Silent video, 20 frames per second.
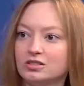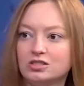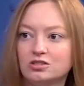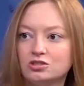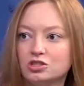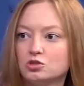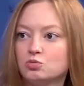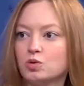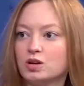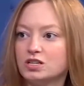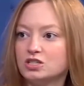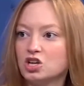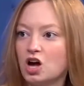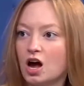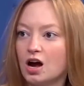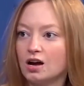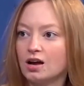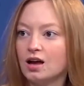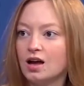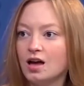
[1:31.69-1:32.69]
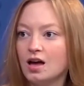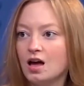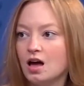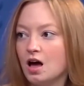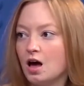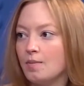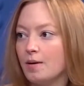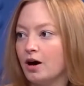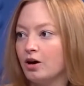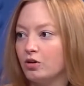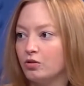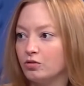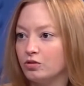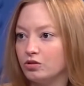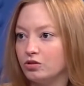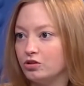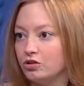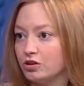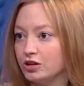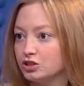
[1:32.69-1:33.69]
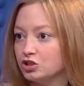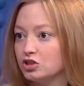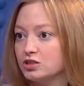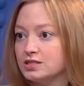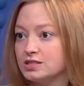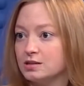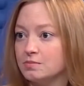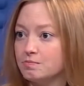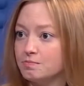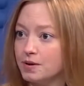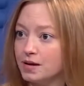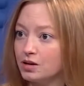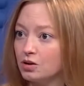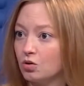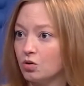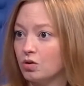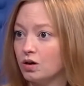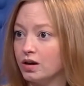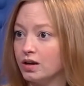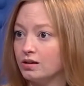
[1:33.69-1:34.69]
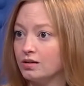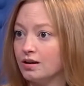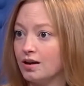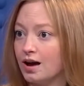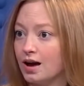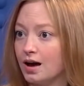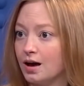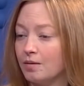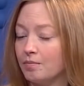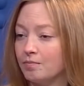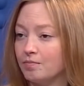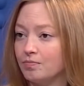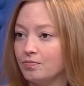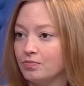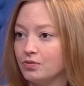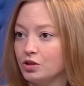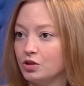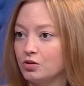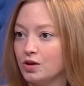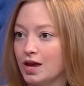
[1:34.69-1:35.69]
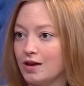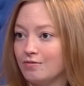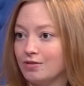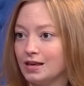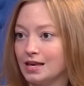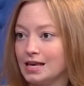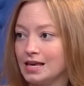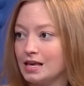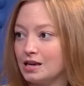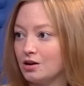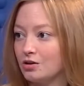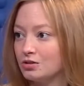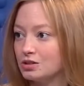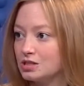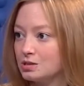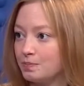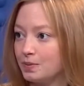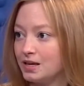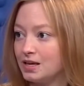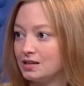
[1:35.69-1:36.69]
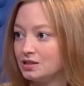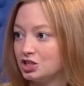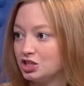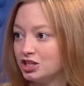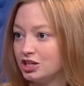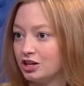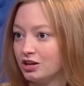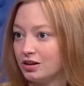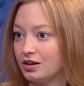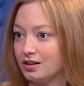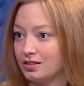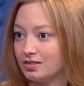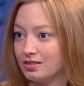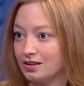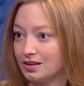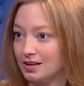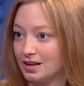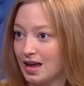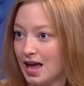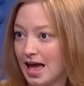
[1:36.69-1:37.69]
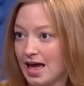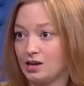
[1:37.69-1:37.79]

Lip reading: also just want to talk about your interest in Bitcoin. You gave the keynote speech here at the